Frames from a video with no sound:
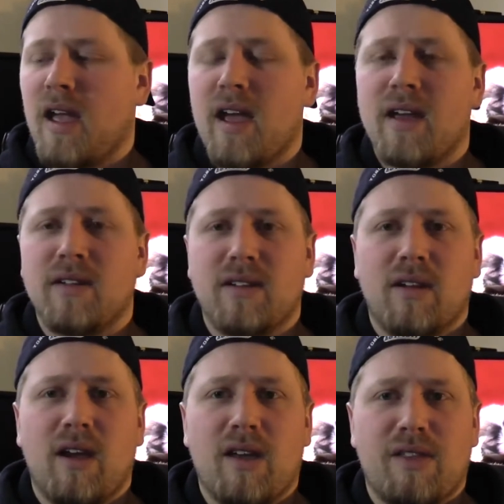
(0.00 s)
And
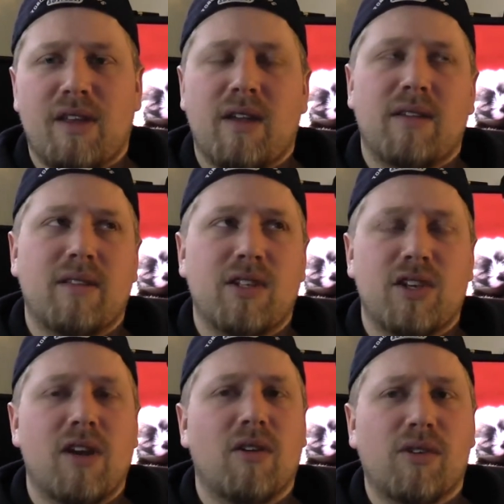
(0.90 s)
I think the
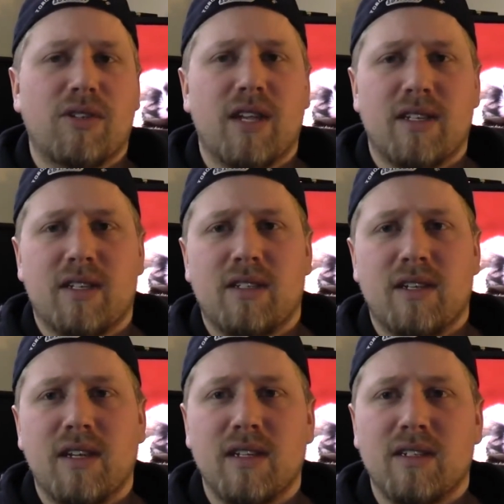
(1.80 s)
general
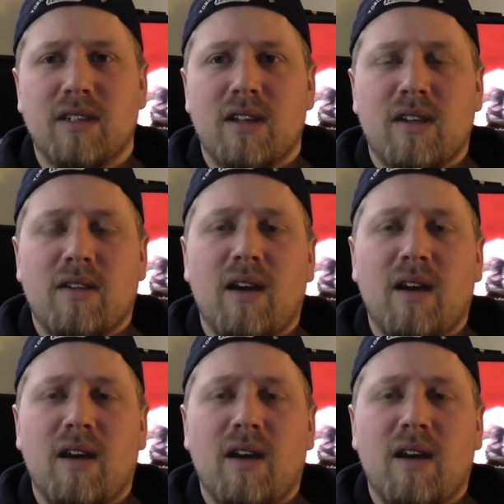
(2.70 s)
consensus is